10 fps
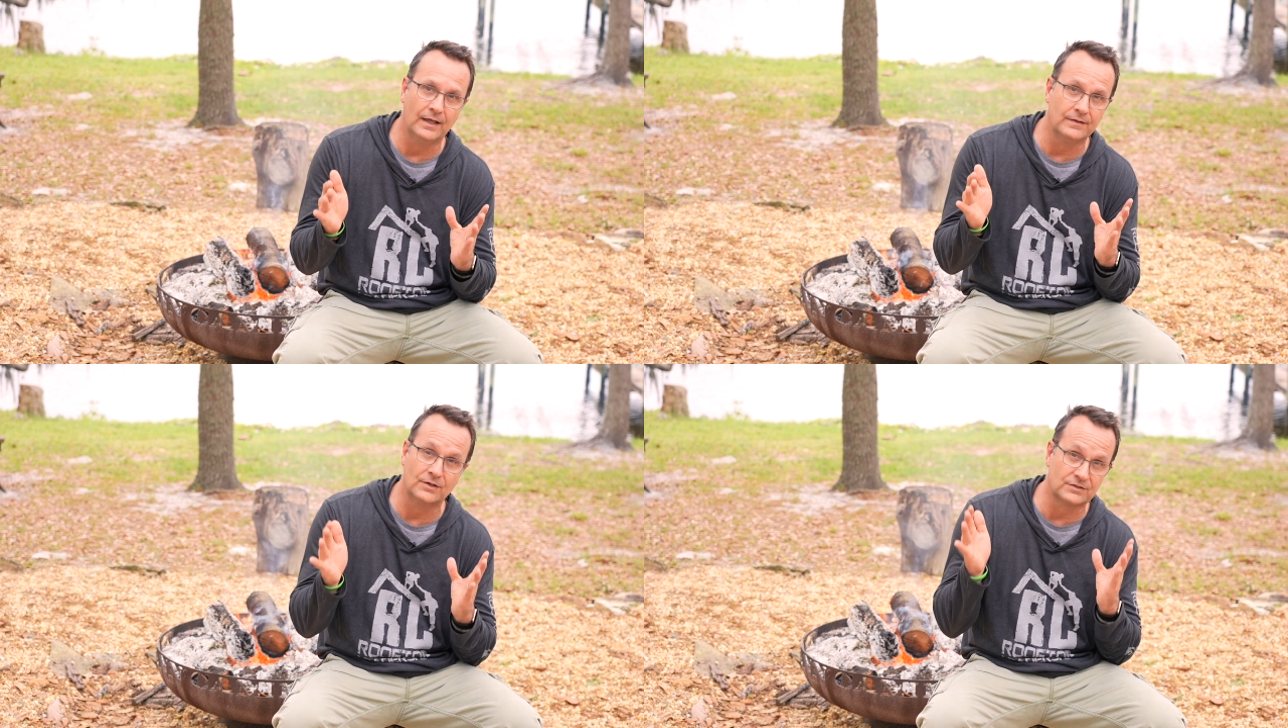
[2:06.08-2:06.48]

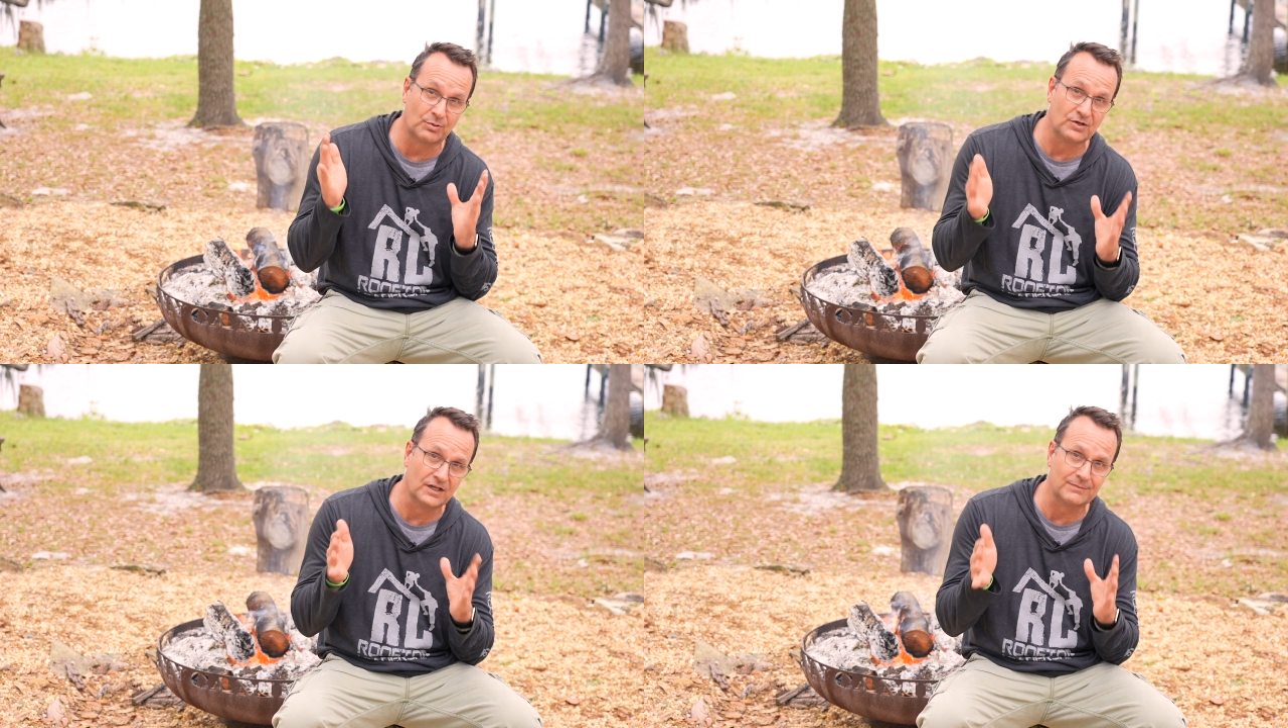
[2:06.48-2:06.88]
there's a
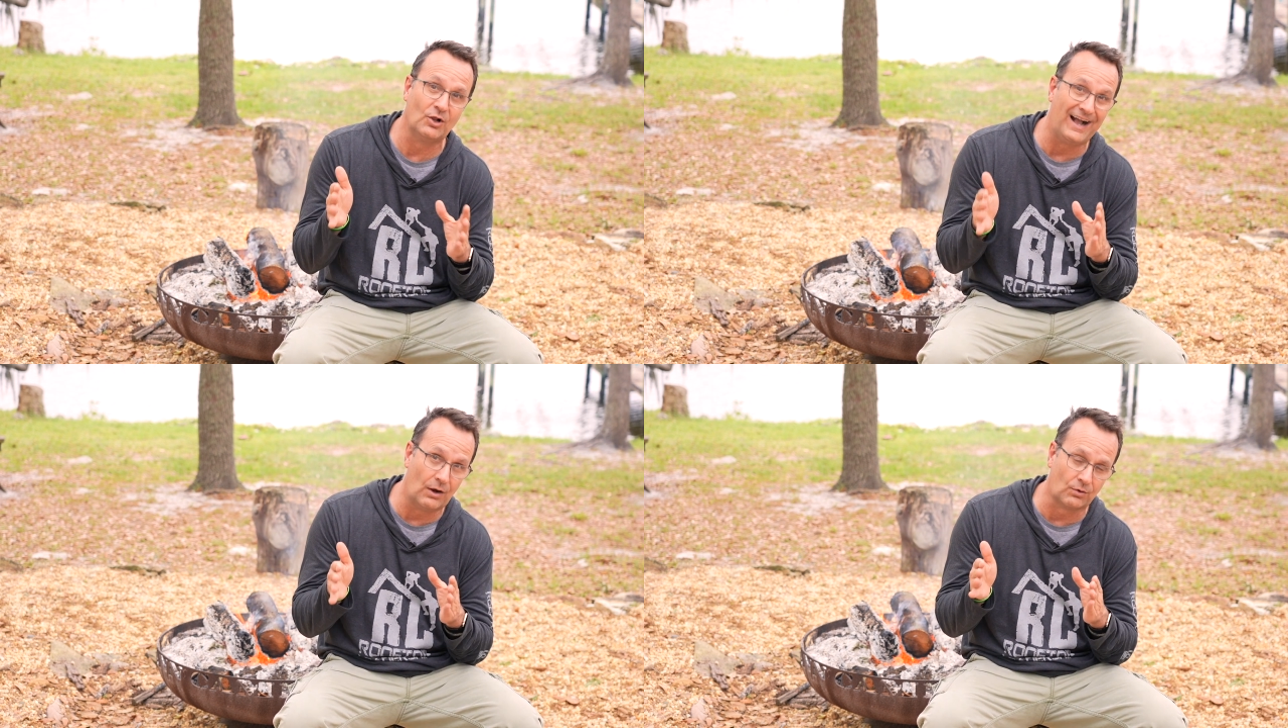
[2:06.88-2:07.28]

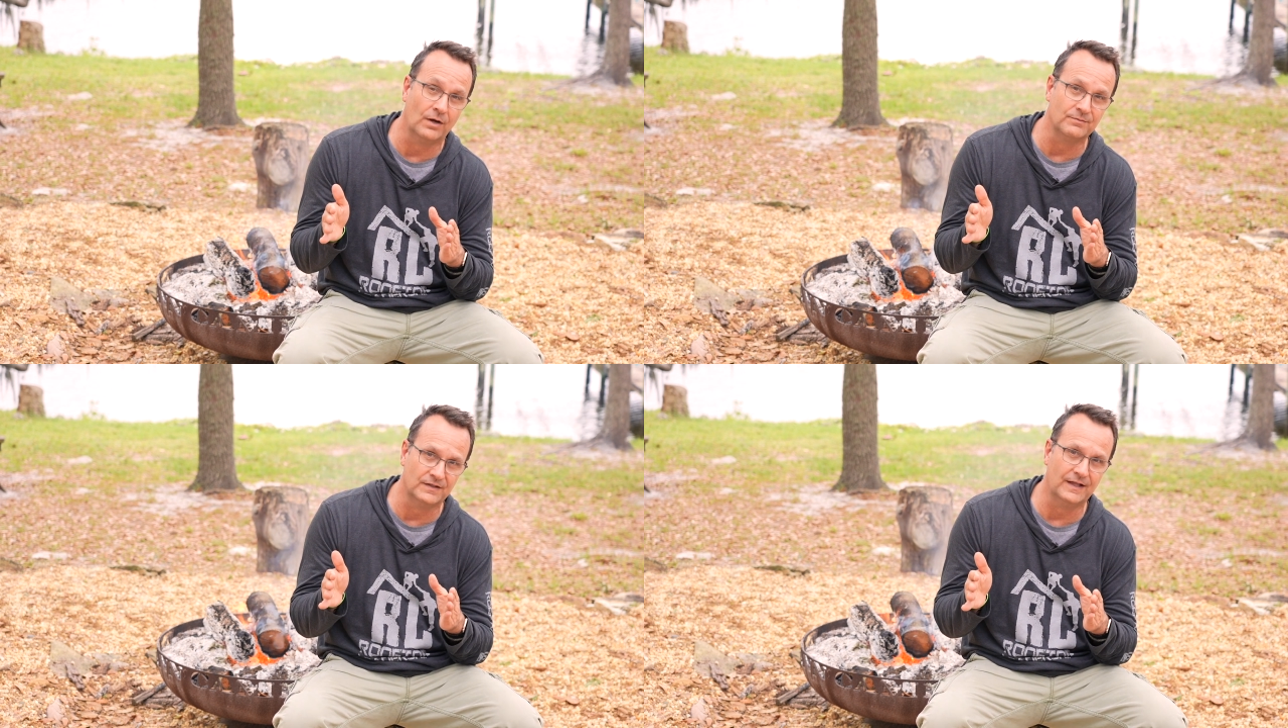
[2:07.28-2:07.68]
predictable
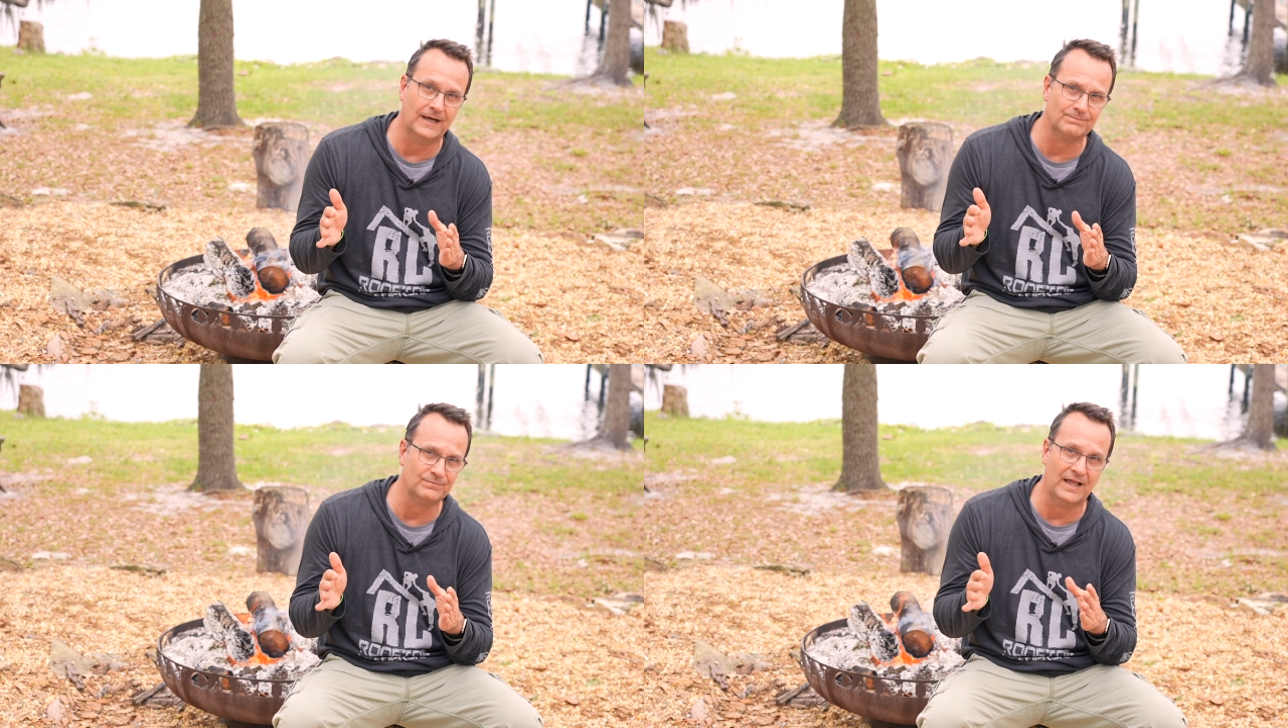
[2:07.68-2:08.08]
outcome to
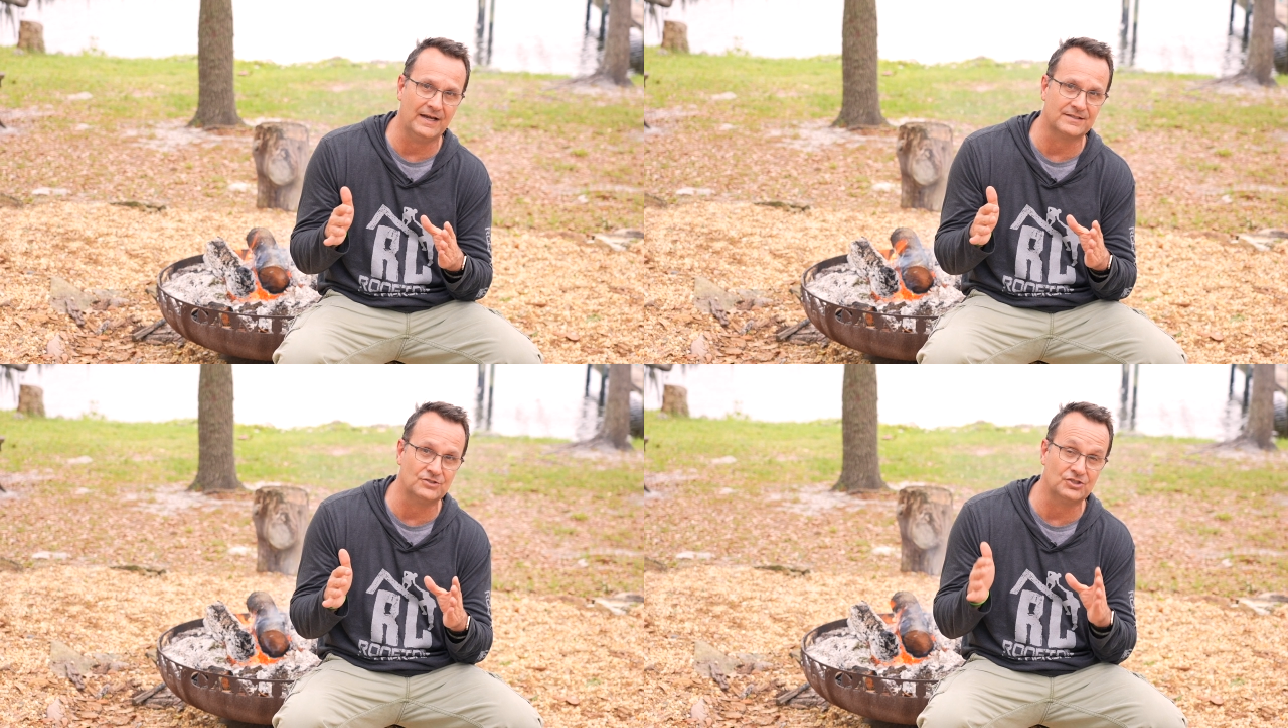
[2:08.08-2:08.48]
that, and
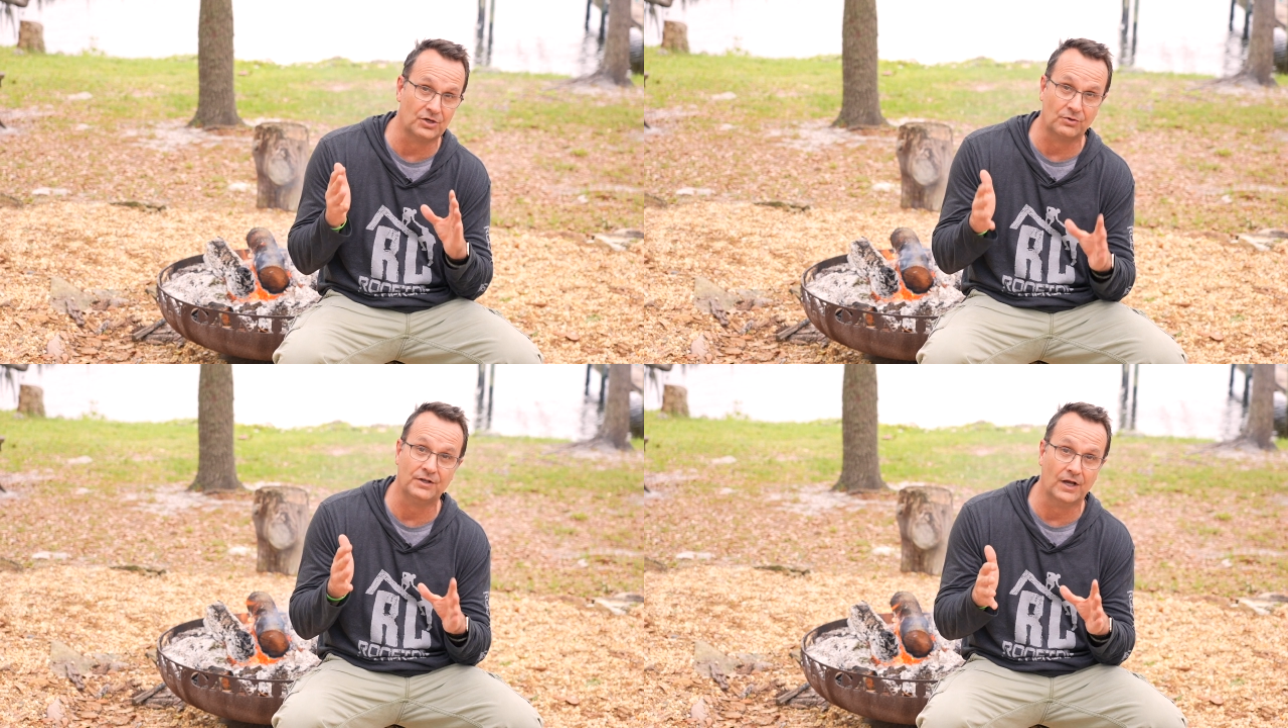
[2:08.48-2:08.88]
it's
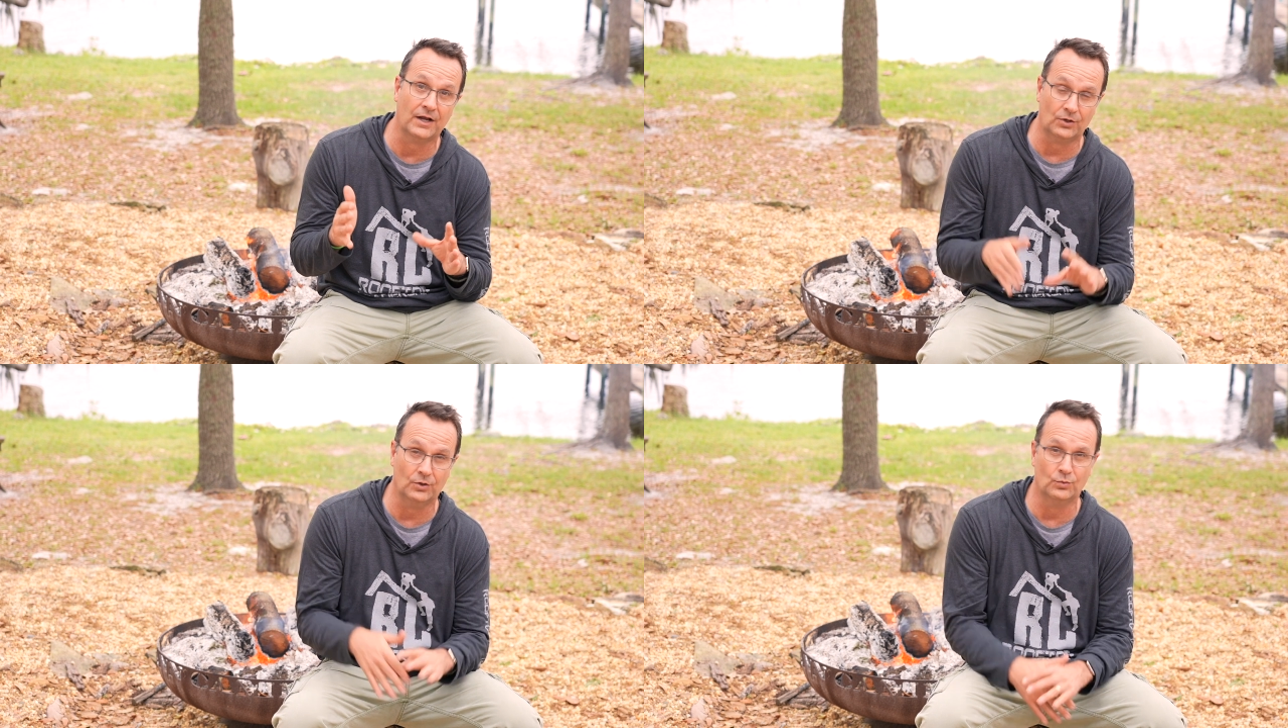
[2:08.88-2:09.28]
generally
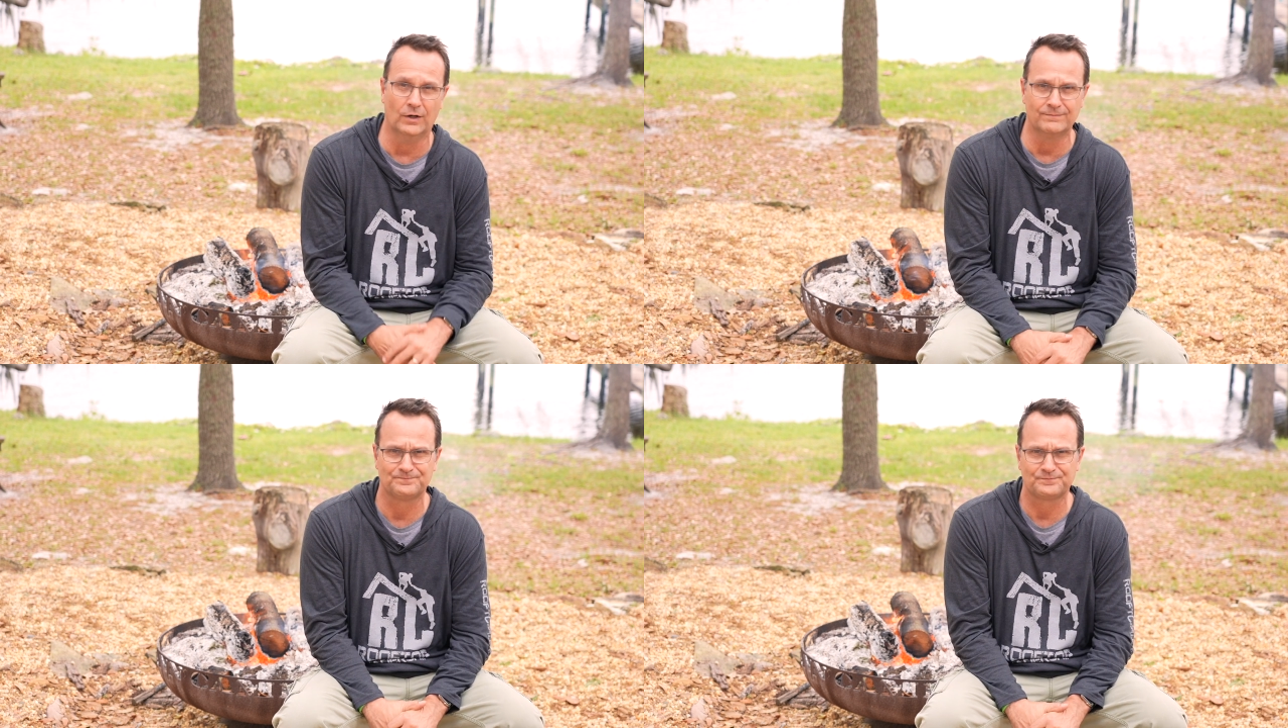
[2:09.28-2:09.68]
not a good one.